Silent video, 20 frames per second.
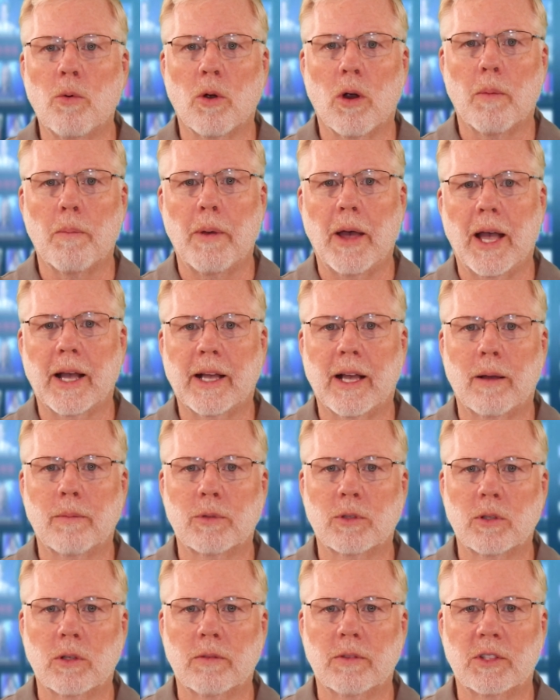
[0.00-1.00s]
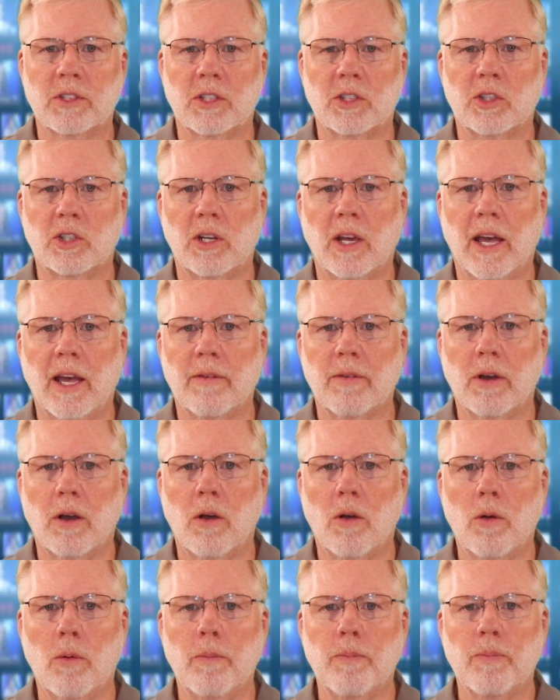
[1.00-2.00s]
or a backup service that you have at
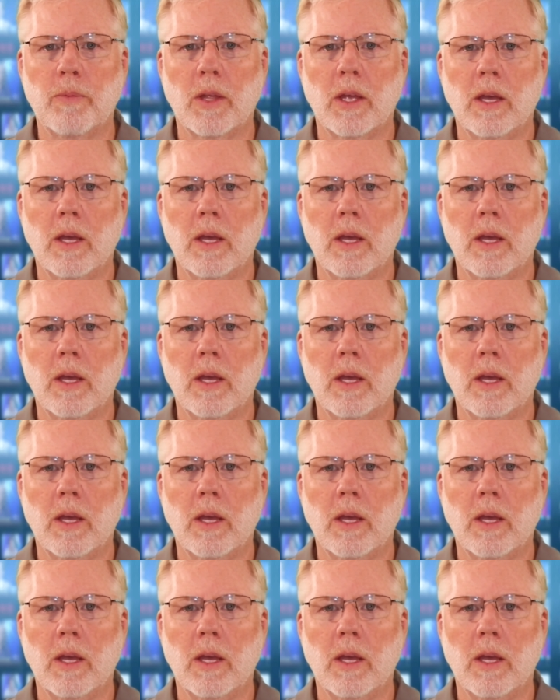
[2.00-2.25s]
home,